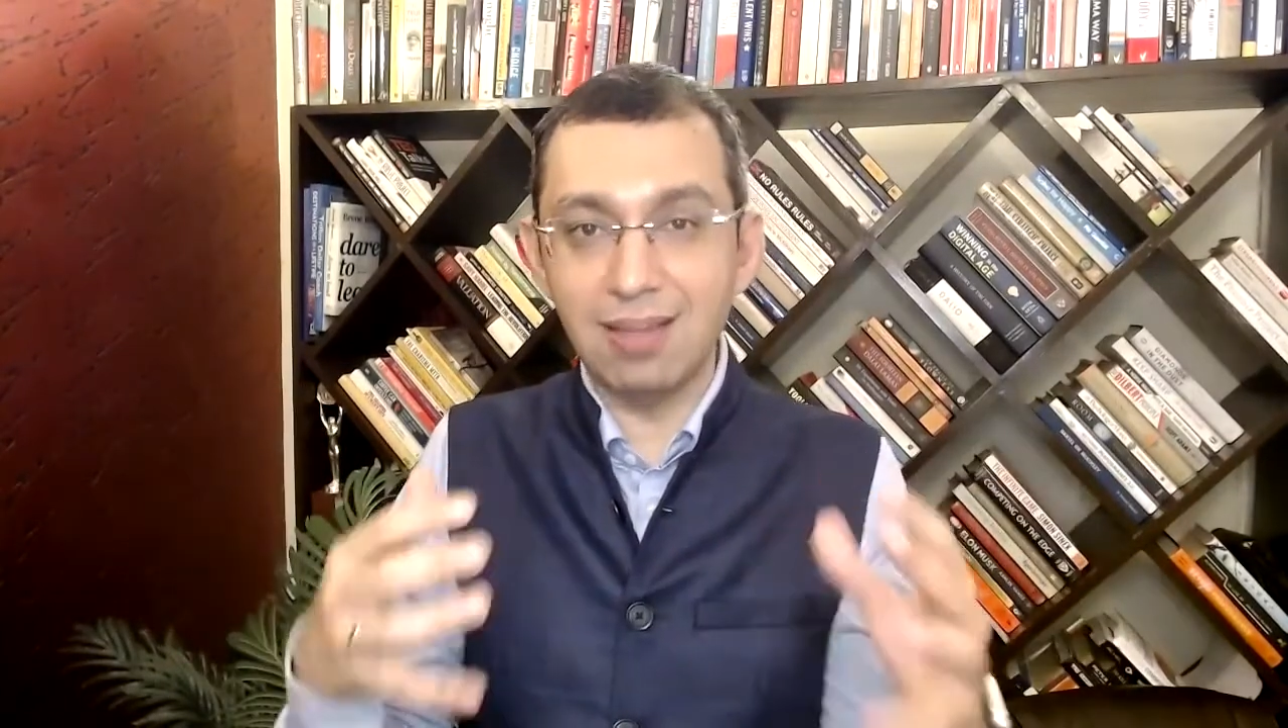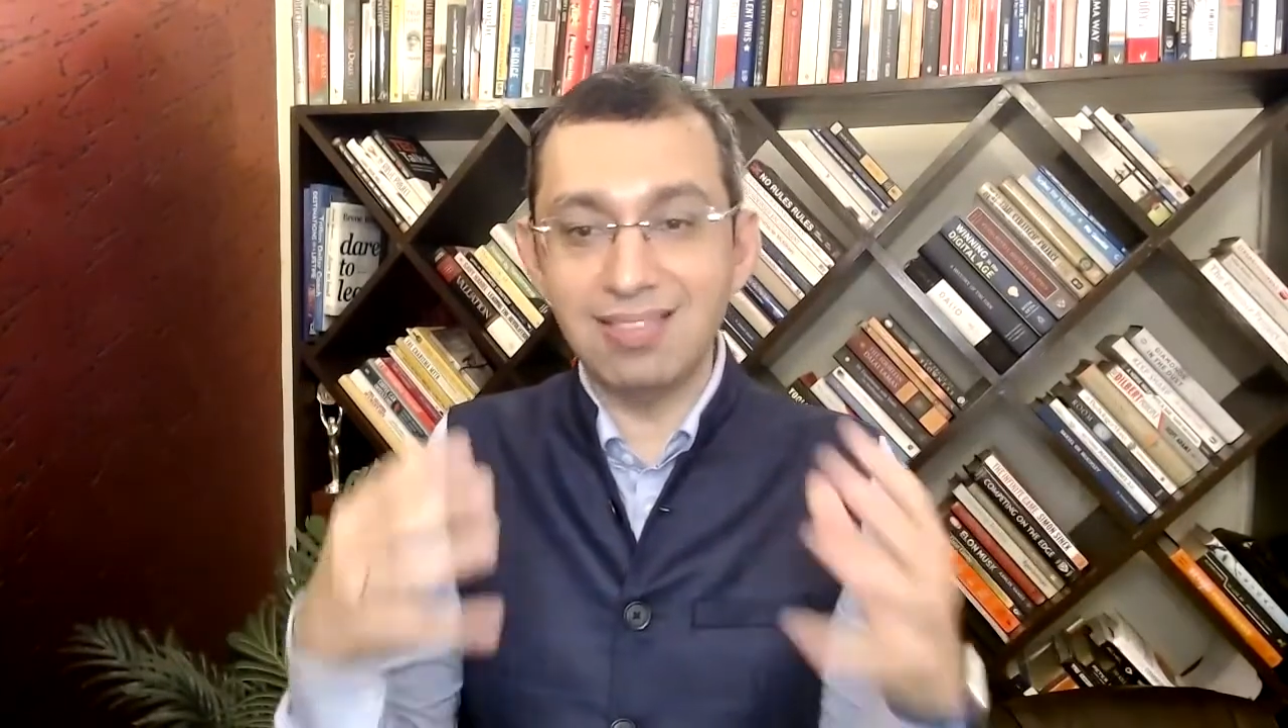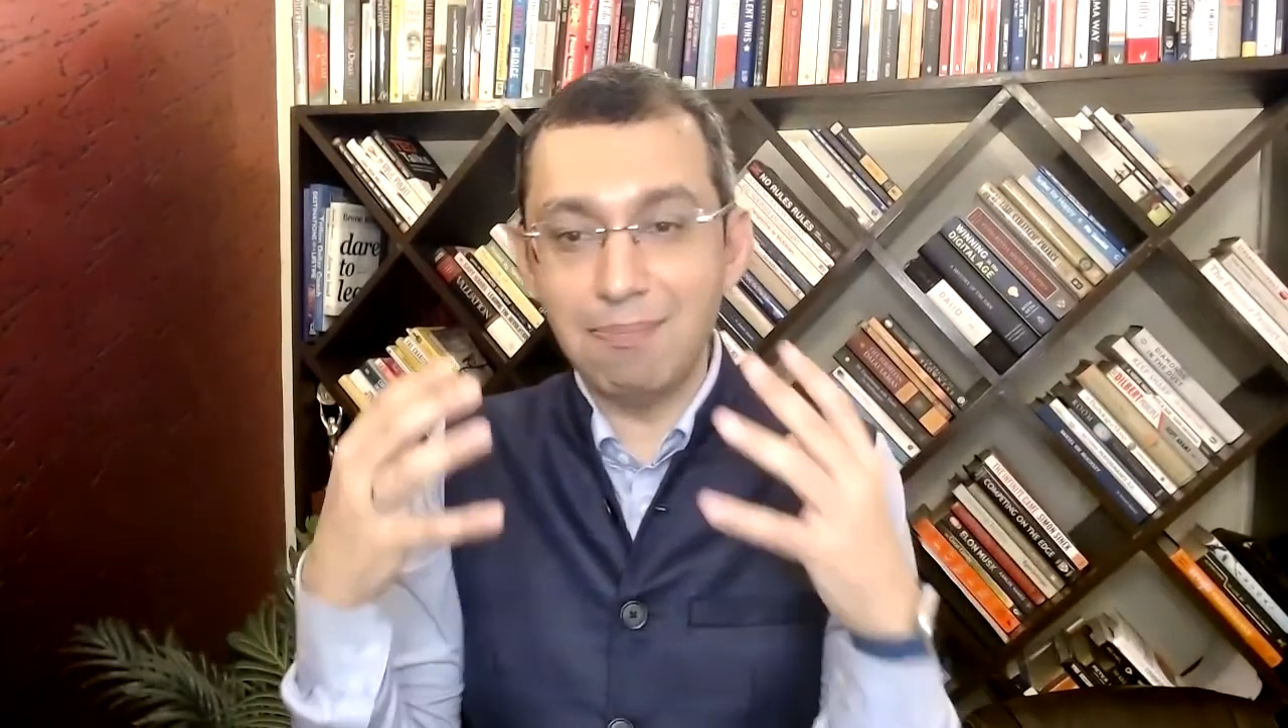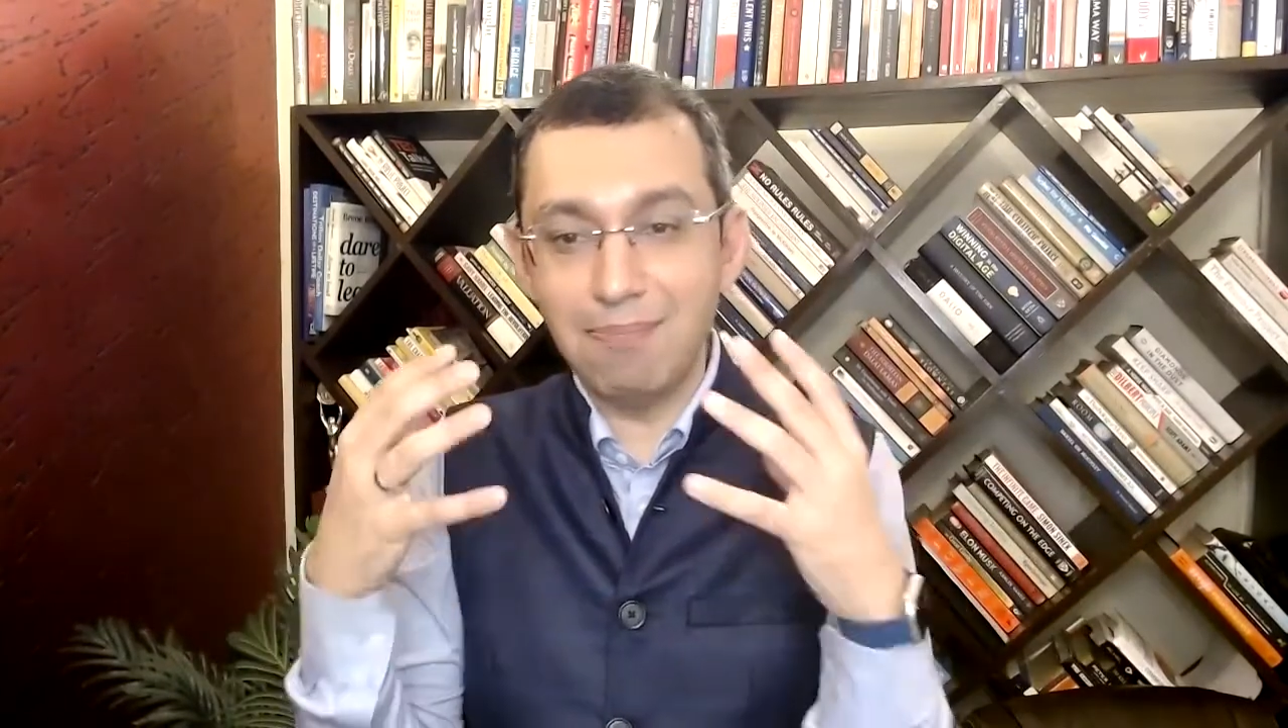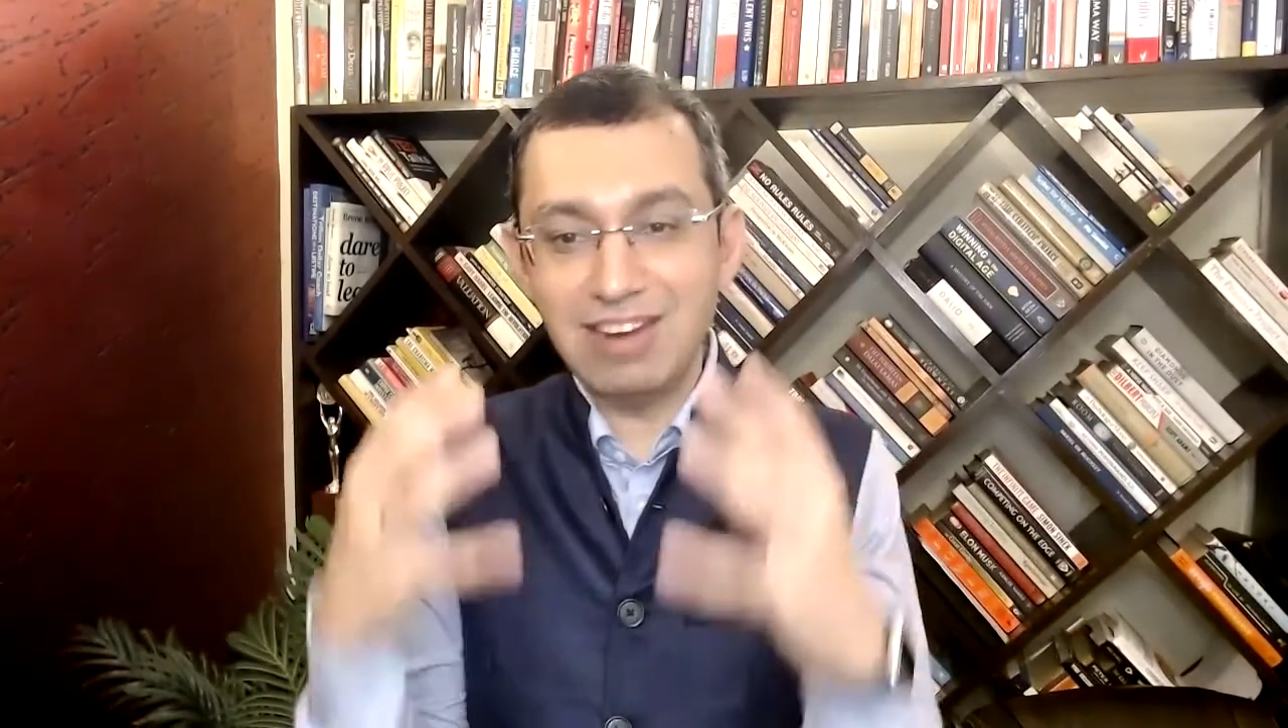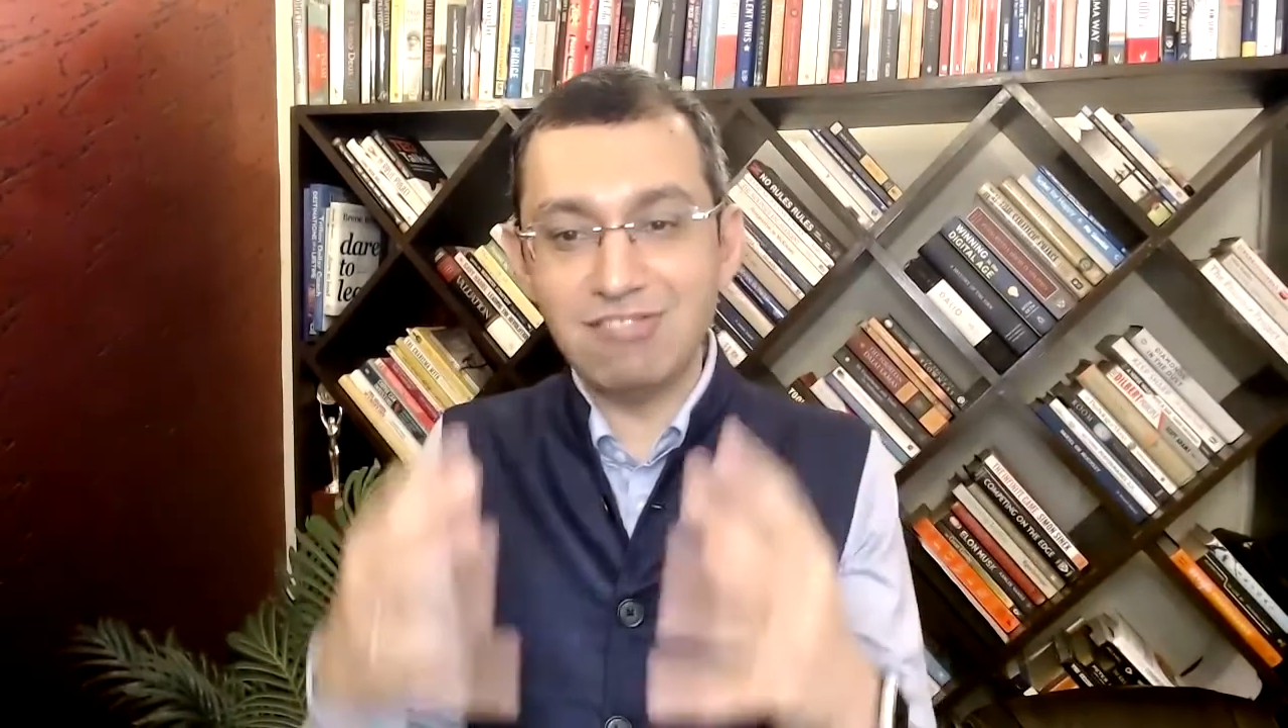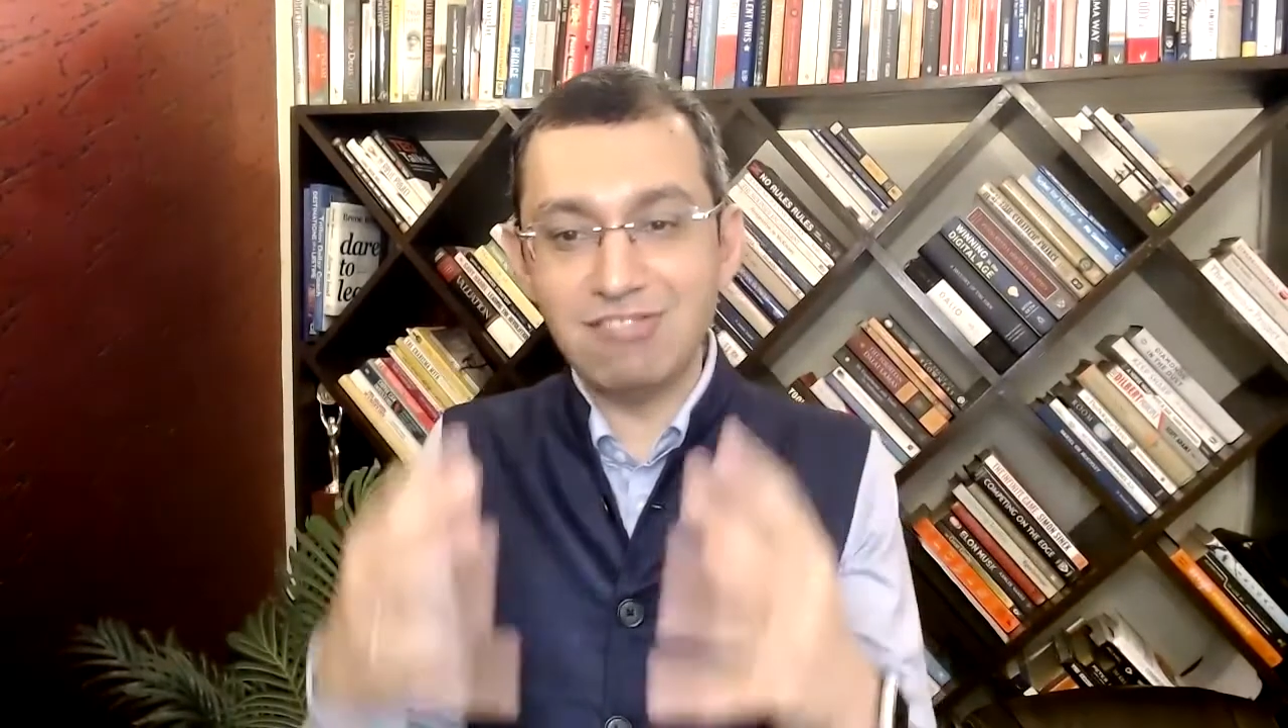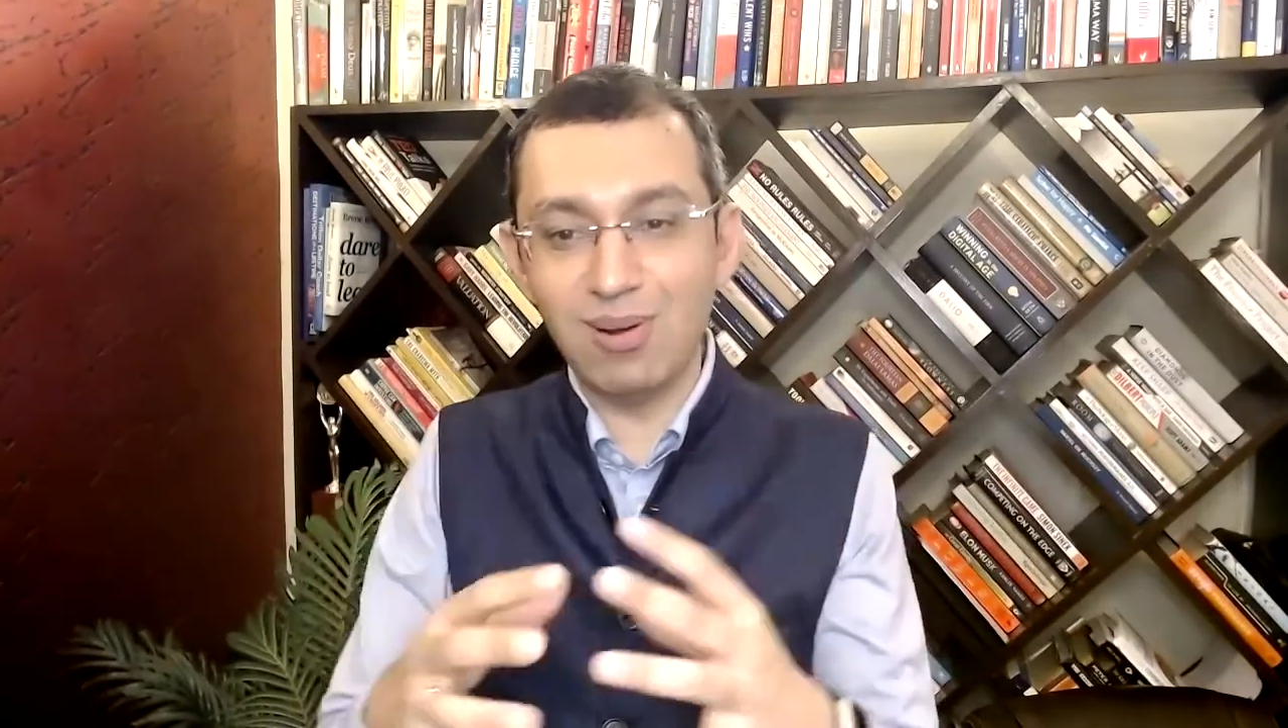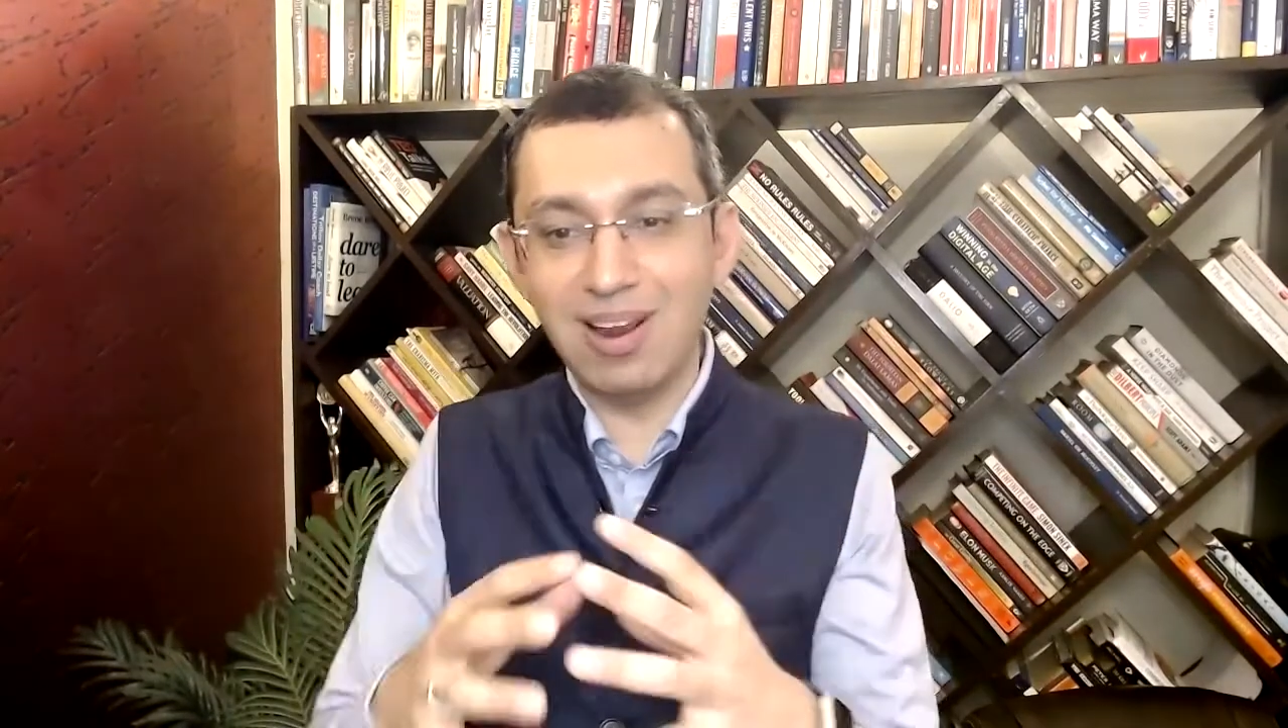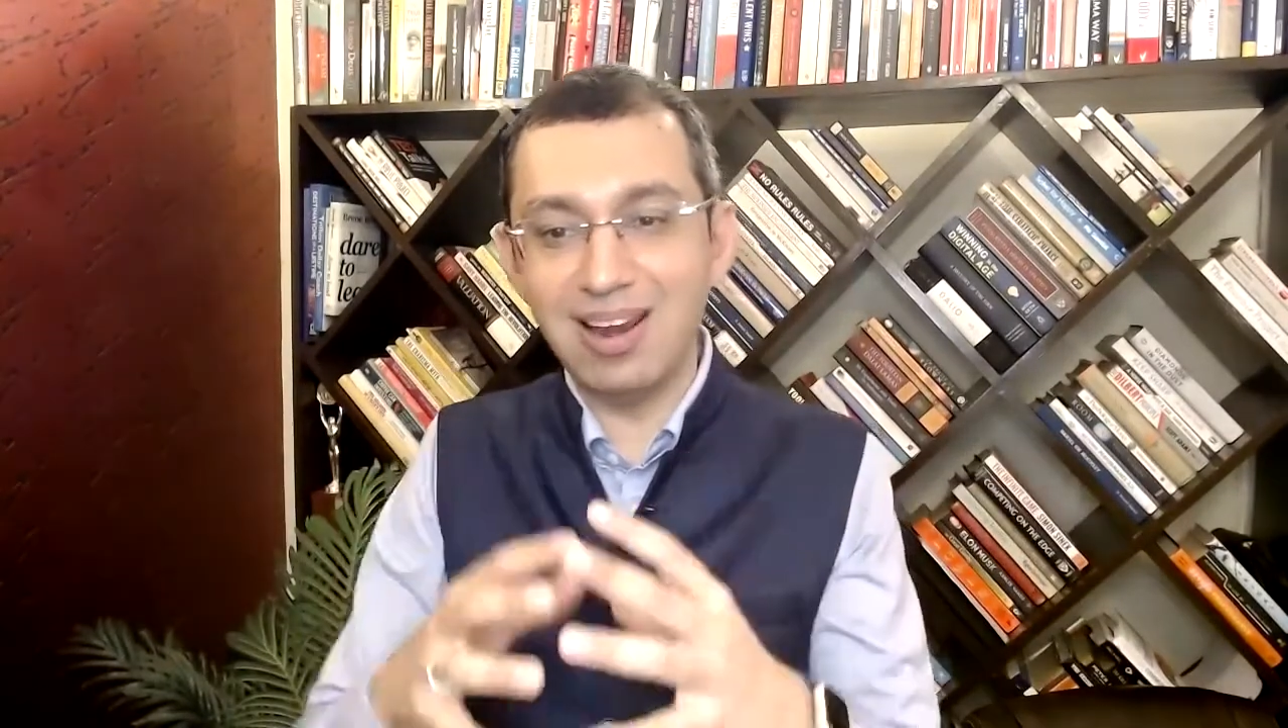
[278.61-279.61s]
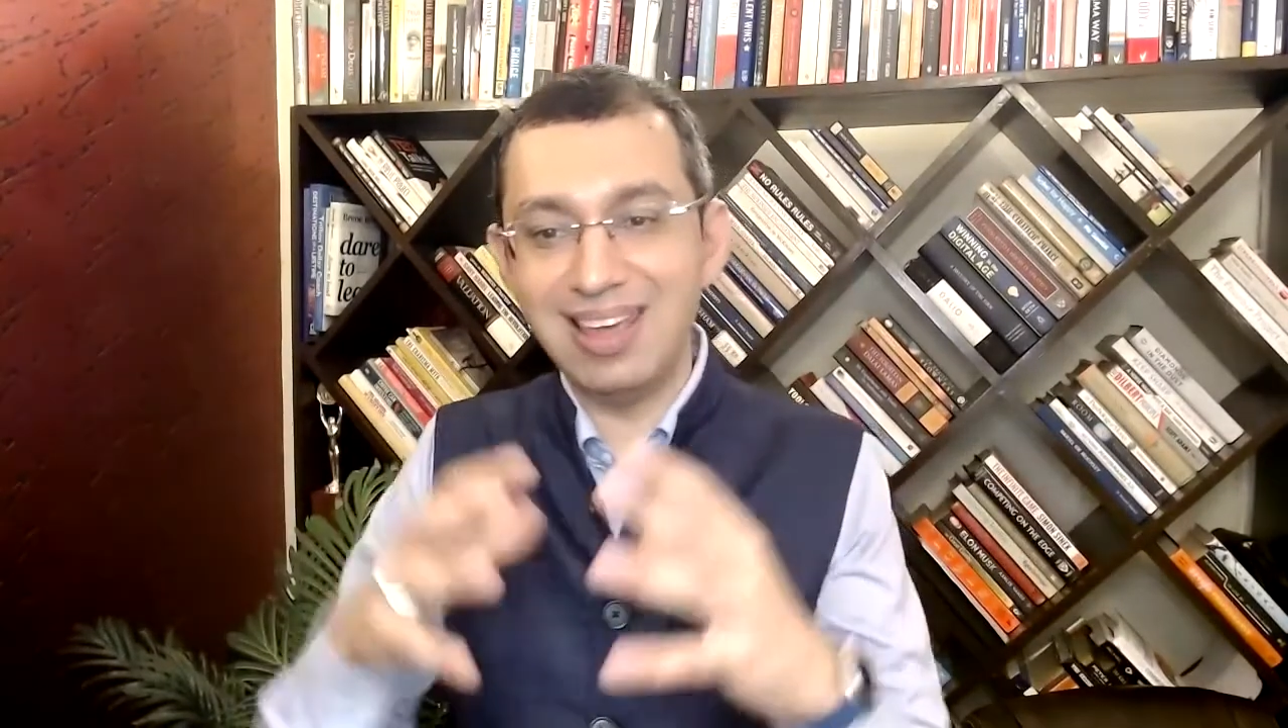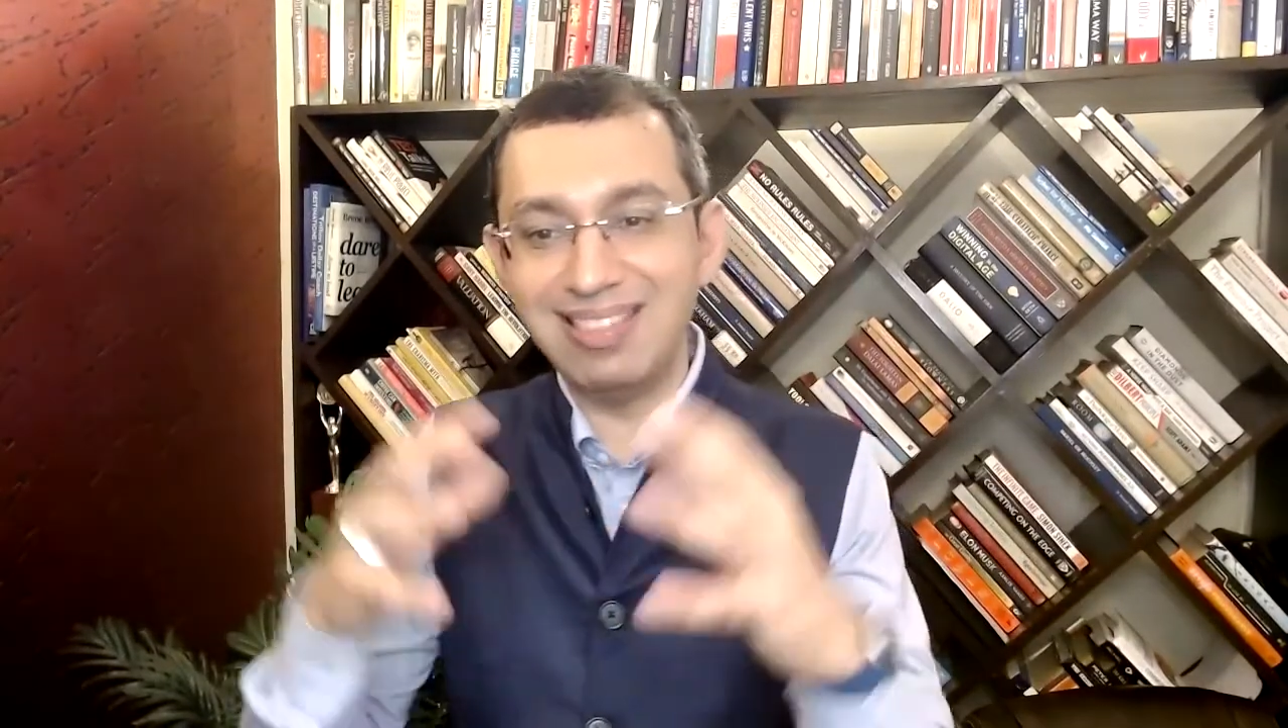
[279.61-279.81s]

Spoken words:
they meet regularly,